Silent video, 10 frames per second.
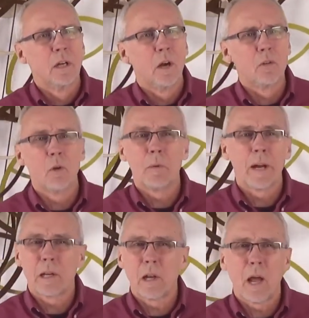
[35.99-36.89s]
Although
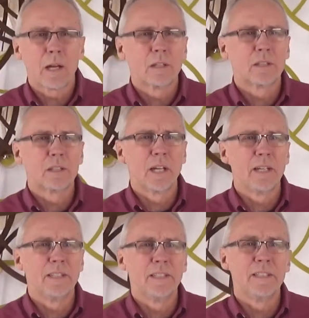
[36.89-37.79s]
my clocks
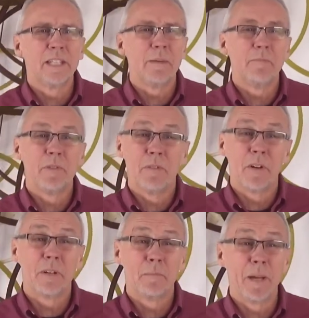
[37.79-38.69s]
didn't keep the
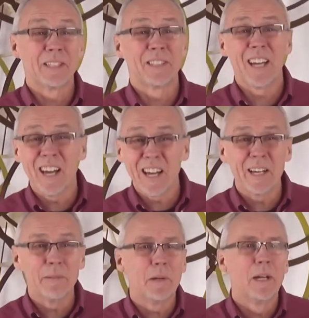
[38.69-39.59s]
very best
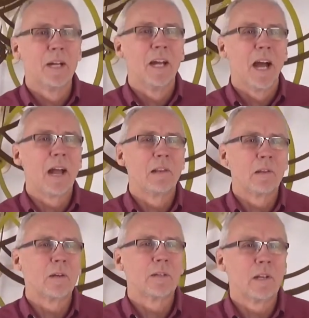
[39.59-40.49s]
time, I
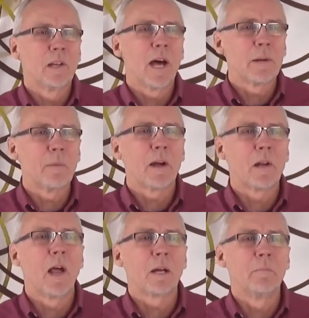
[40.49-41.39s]
learned a lot about
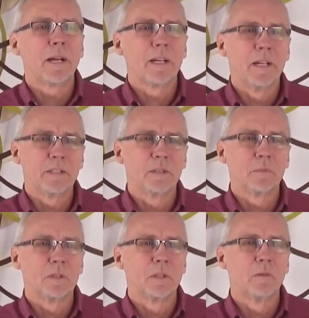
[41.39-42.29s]
clock
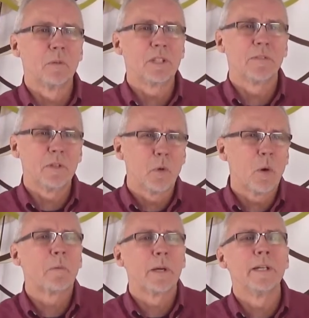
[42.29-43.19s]
mechanisms, which I've
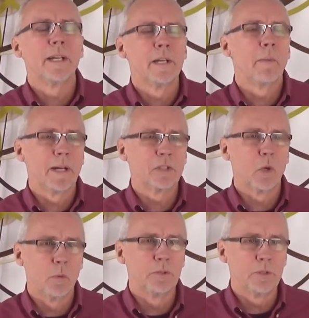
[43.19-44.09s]
incorporated into my
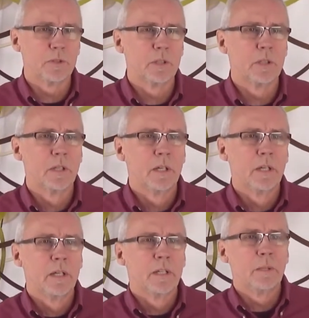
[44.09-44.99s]
sculptures.
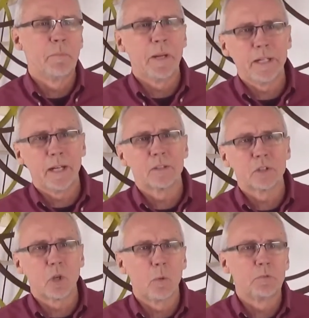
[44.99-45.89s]
Depending on the
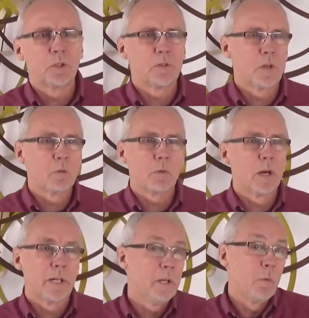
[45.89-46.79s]
sculpture, they'll
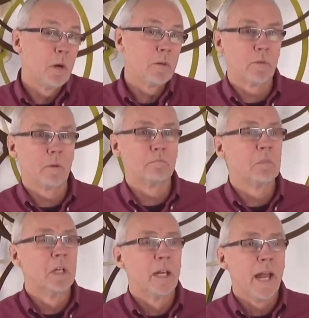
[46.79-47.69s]
run anywhere from
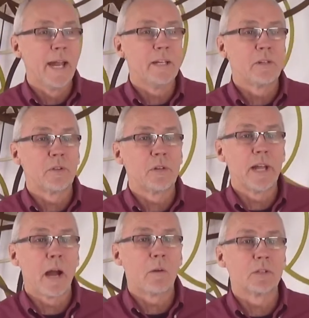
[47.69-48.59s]
8 to
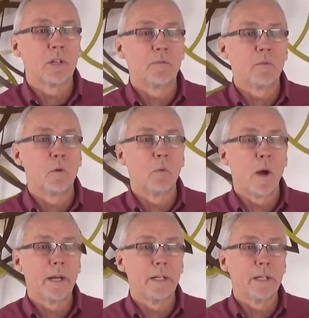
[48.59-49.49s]
30 hours on a full
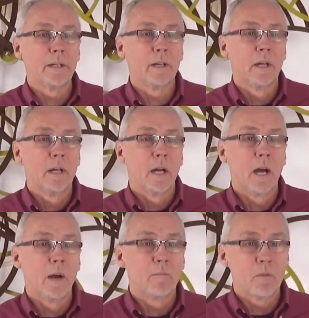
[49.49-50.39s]
winding
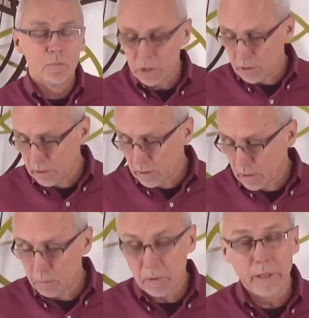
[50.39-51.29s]
from just a little
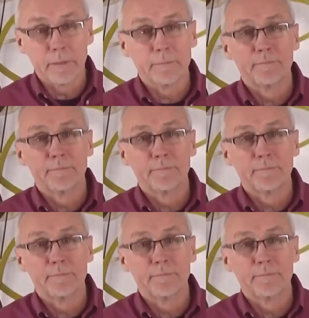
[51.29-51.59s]
spring.